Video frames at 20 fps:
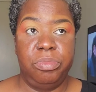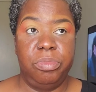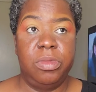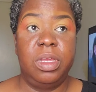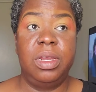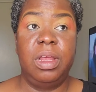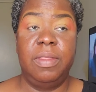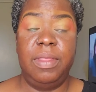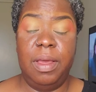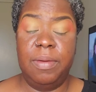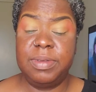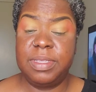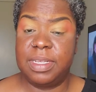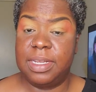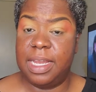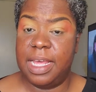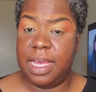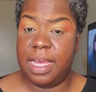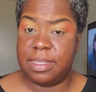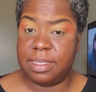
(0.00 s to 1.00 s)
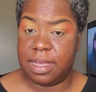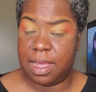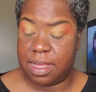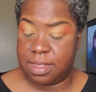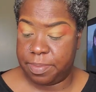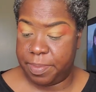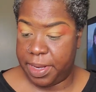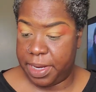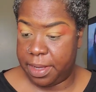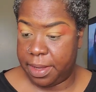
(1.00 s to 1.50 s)
Now that was the last
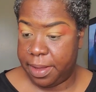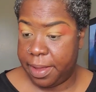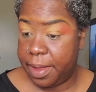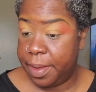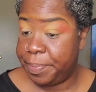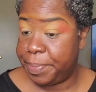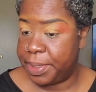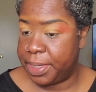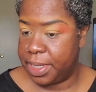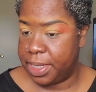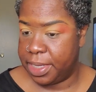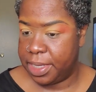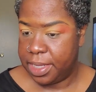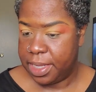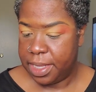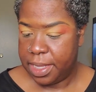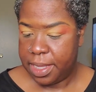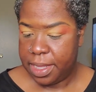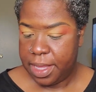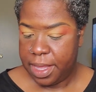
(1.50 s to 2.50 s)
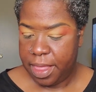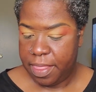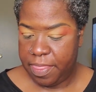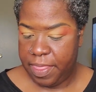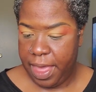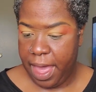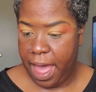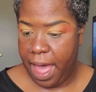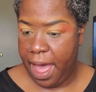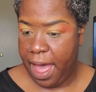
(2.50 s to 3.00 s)
cosmetic company
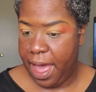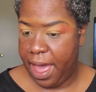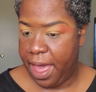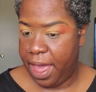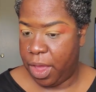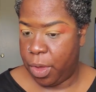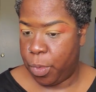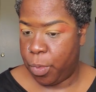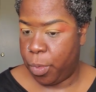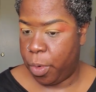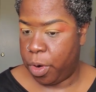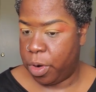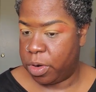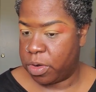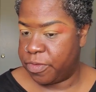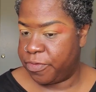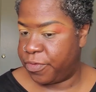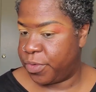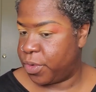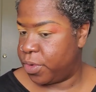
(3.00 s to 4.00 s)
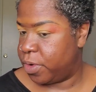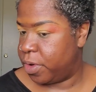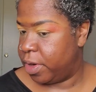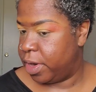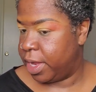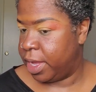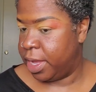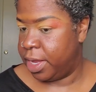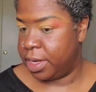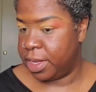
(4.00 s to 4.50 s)
that I worked
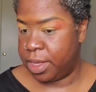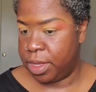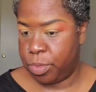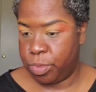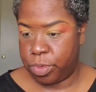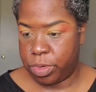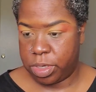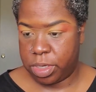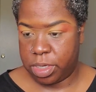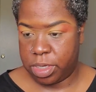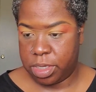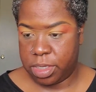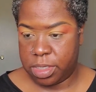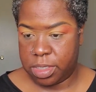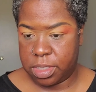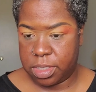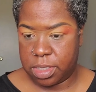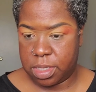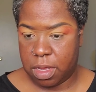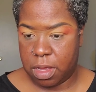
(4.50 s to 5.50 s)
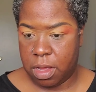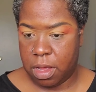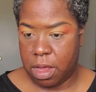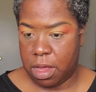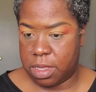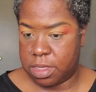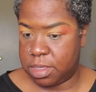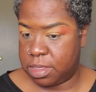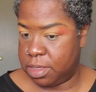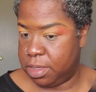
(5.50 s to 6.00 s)
for, and it was
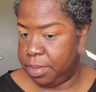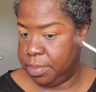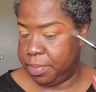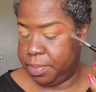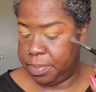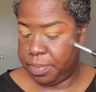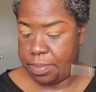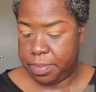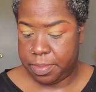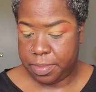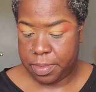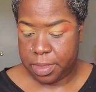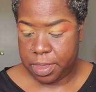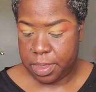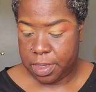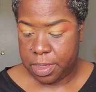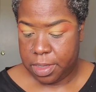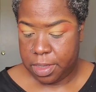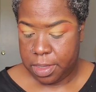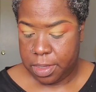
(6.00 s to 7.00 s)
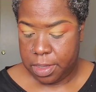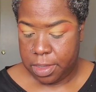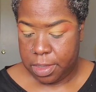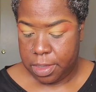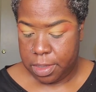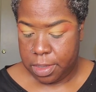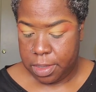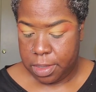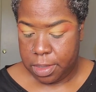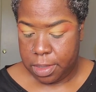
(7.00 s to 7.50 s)
awesome.
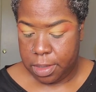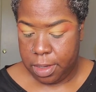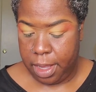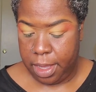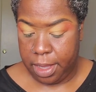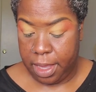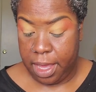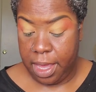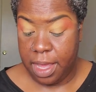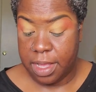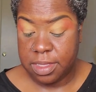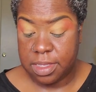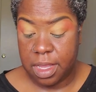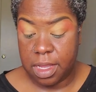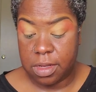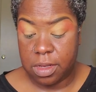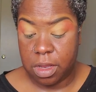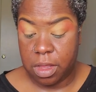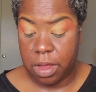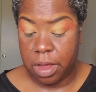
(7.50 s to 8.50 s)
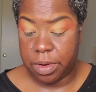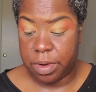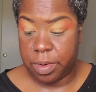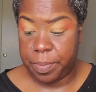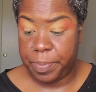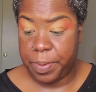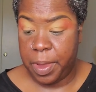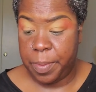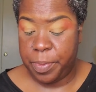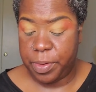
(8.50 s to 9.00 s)
Like Estee Lauder,
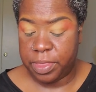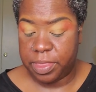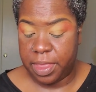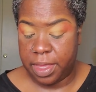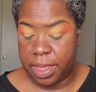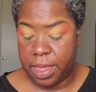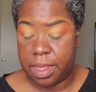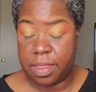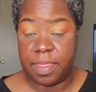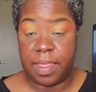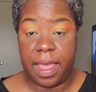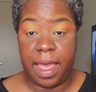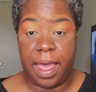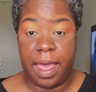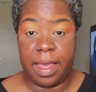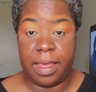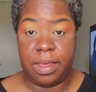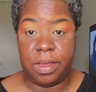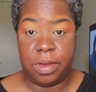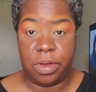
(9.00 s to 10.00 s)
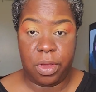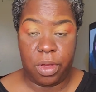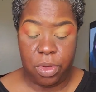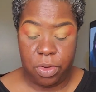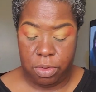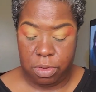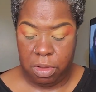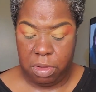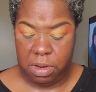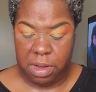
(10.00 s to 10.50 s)
people think that
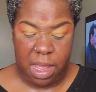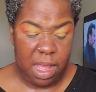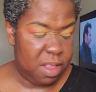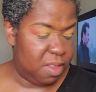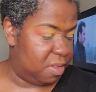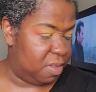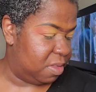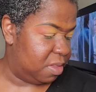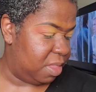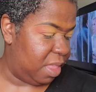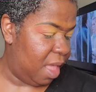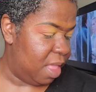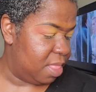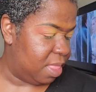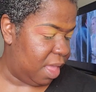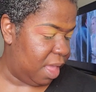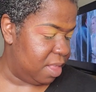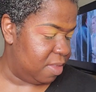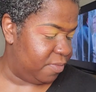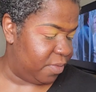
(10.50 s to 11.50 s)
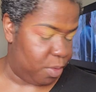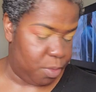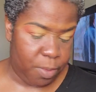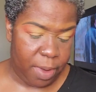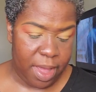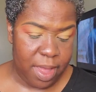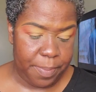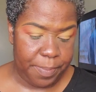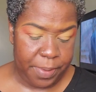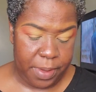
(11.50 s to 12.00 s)
oh, that's for
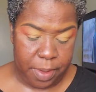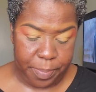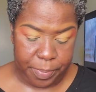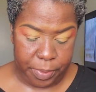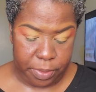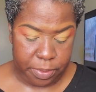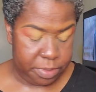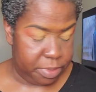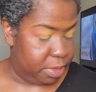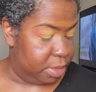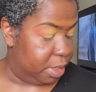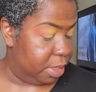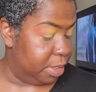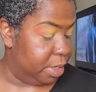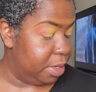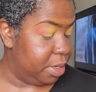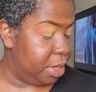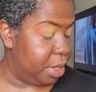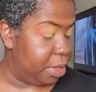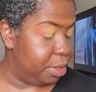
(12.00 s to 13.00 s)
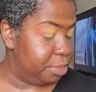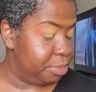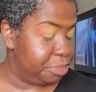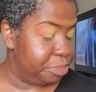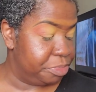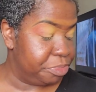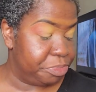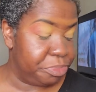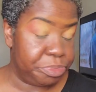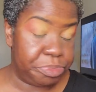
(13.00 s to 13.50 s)
white people. No, no, no.
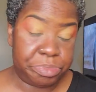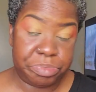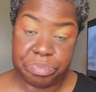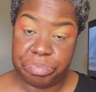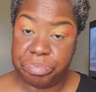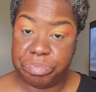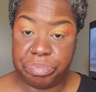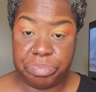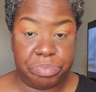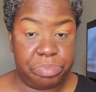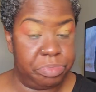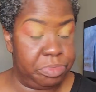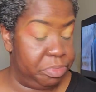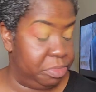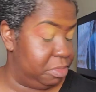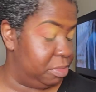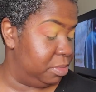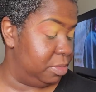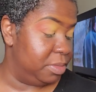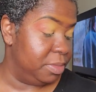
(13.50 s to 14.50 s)
Hmm.